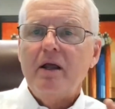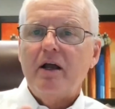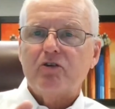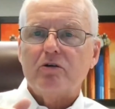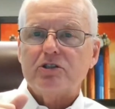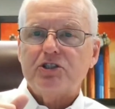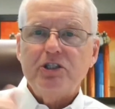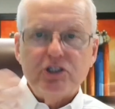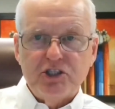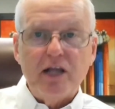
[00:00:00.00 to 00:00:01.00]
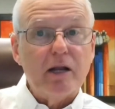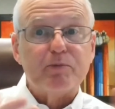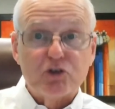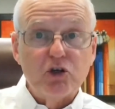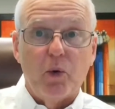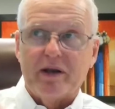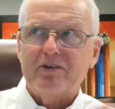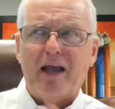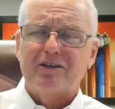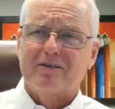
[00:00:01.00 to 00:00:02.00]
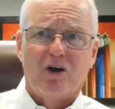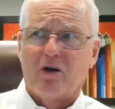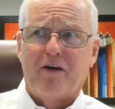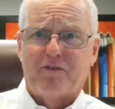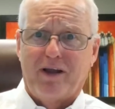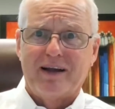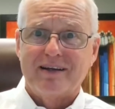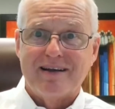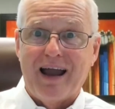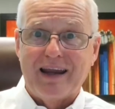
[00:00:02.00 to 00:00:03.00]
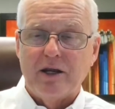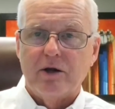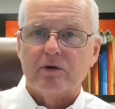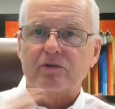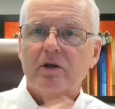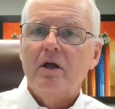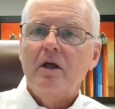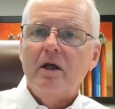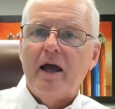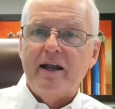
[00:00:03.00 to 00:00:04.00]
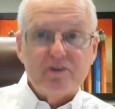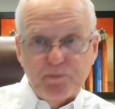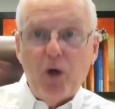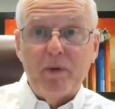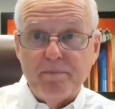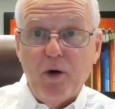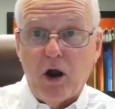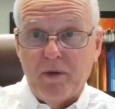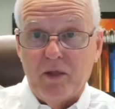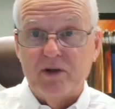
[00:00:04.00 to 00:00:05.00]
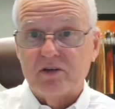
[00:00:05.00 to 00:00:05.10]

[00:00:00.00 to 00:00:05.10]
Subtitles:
So she ended up suing. This case has been going on for like 9 years, and it's a permanent bar, by the way.